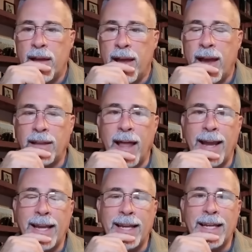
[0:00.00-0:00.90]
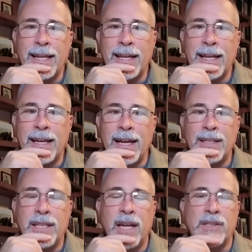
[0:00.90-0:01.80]
and like a
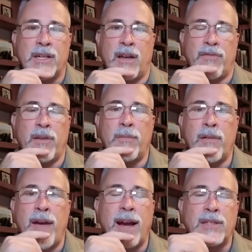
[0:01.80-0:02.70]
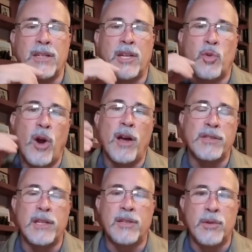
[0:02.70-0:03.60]
dozen of them have actually
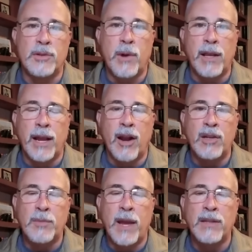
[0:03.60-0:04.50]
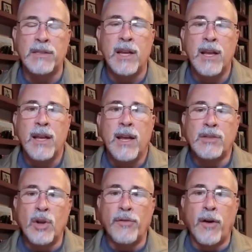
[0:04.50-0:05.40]
crossed into Israeli airspace.
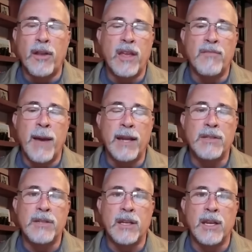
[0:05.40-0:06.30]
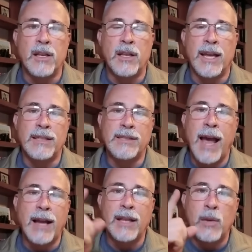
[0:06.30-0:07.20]
So far, they've managed to kill
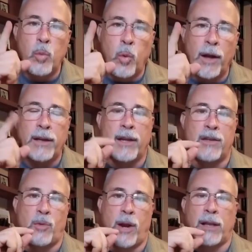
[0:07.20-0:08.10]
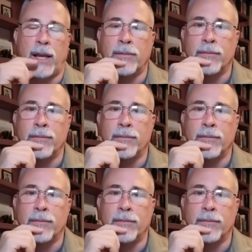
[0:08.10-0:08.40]
exactly one Israeli.